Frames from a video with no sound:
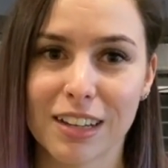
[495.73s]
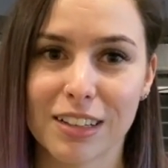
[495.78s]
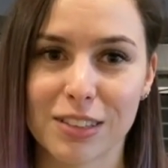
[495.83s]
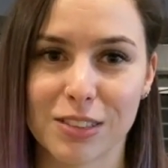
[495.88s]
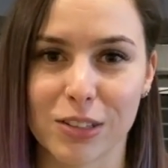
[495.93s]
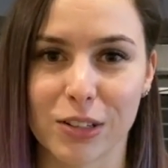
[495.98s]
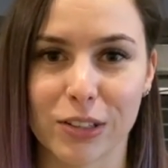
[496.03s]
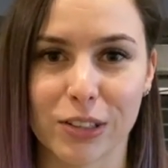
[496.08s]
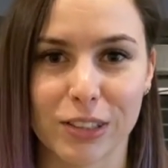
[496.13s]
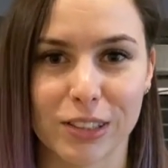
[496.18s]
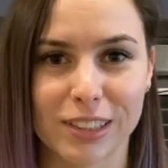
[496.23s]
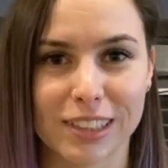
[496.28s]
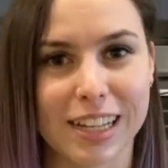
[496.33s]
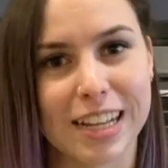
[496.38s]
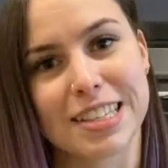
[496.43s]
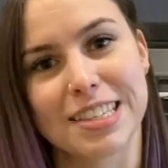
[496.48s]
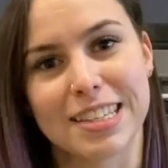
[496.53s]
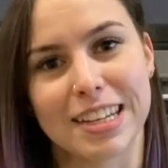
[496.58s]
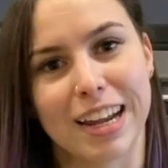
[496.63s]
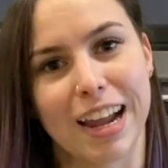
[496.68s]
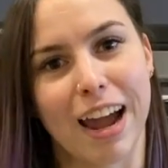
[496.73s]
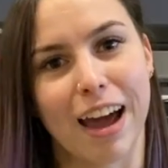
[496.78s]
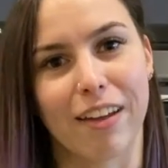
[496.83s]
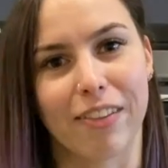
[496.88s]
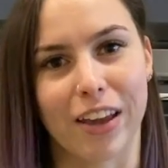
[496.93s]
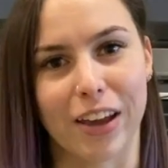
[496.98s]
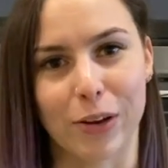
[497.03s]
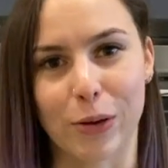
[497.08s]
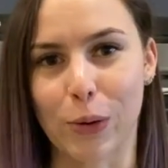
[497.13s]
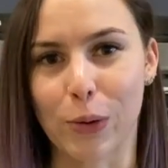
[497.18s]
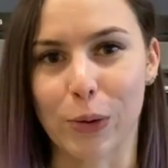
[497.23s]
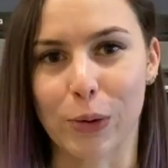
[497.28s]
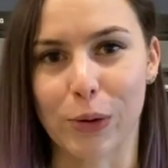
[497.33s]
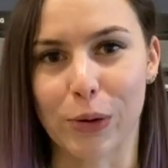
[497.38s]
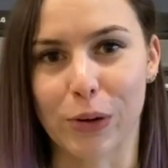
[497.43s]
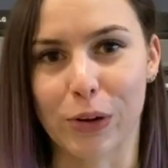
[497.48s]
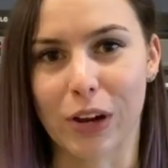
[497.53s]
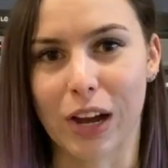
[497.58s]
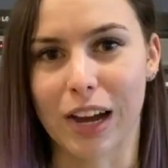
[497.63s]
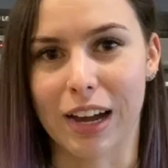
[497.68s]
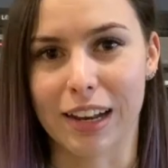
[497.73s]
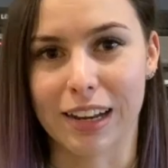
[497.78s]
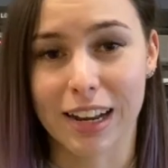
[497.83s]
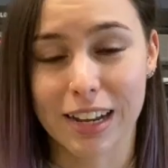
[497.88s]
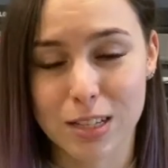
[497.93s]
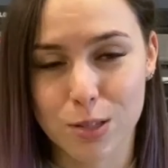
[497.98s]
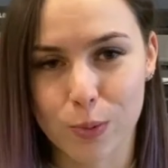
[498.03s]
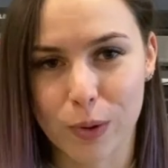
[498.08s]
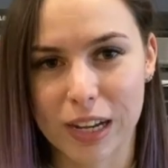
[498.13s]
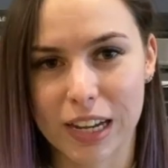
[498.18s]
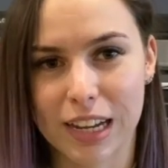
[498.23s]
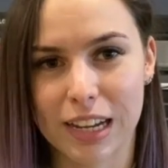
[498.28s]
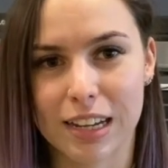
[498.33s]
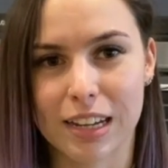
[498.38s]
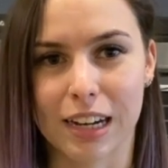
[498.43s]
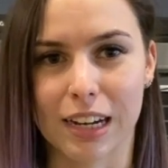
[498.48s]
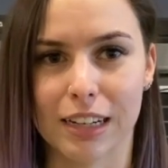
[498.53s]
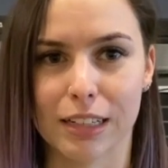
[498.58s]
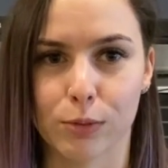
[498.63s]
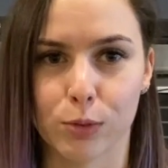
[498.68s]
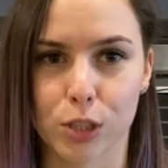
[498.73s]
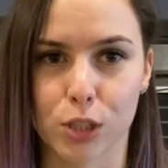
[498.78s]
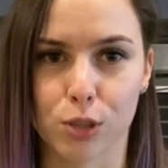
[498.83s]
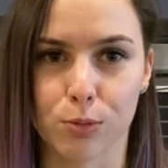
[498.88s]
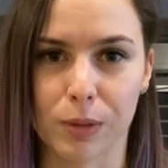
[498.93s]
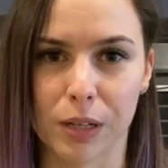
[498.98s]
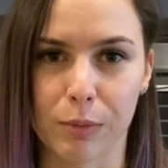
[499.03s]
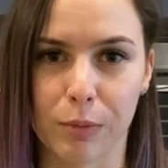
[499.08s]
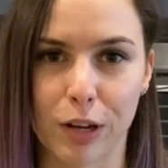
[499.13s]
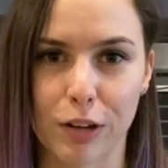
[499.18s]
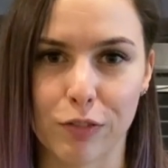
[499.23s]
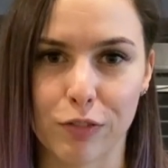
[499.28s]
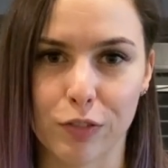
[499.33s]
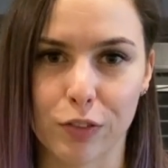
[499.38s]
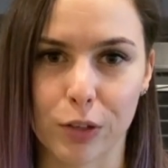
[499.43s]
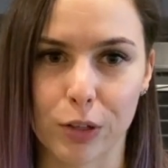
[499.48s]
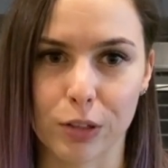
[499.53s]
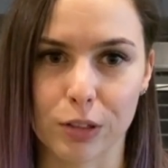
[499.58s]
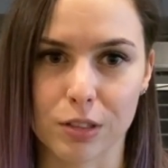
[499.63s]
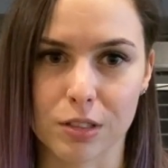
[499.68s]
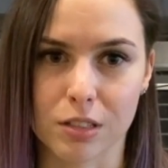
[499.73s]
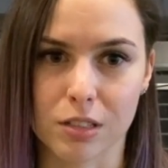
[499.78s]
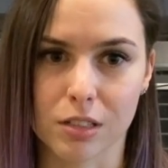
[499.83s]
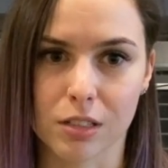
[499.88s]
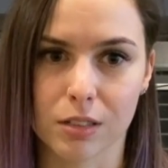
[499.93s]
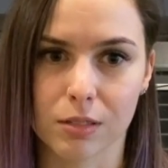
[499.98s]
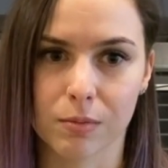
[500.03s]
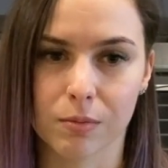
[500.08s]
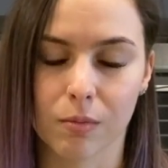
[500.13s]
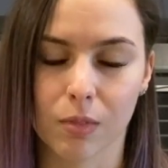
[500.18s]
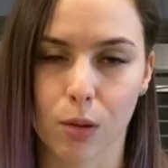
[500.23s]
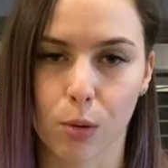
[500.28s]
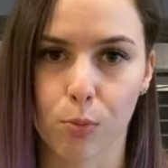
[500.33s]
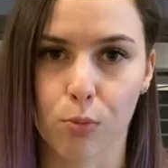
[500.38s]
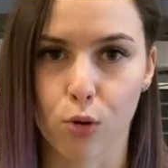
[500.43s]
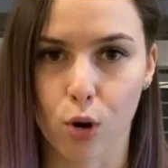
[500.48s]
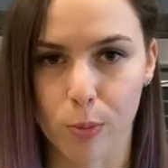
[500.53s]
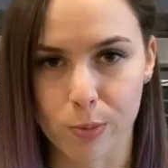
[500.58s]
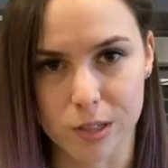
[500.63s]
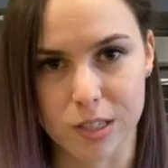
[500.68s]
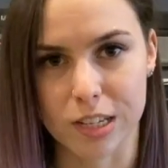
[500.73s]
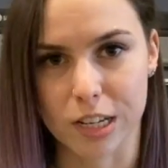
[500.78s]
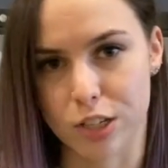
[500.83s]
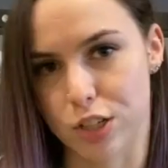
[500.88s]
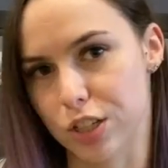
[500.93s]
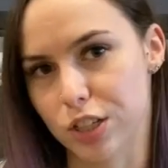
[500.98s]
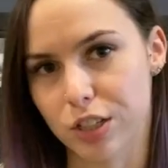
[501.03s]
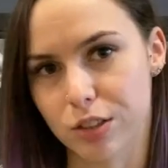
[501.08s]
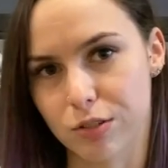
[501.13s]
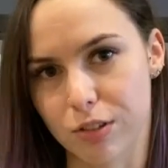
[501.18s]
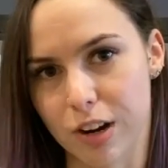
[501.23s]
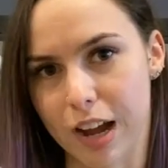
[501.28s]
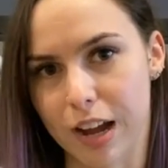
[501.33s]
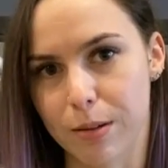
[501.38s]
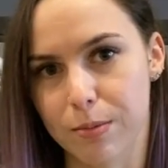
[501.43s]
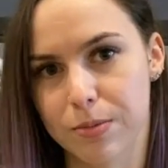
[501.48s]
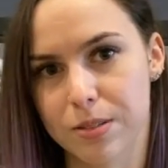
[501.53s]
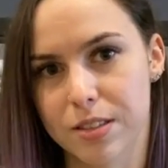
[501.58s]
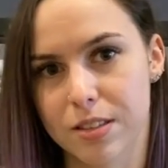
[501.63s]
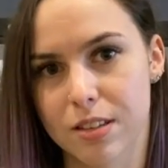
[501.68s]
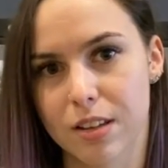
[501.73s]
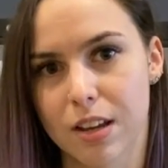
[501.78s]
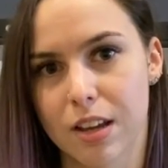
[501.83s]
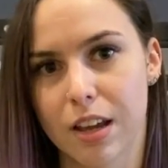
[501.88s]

So let's see how they go next week, which will be my first proper session in wraps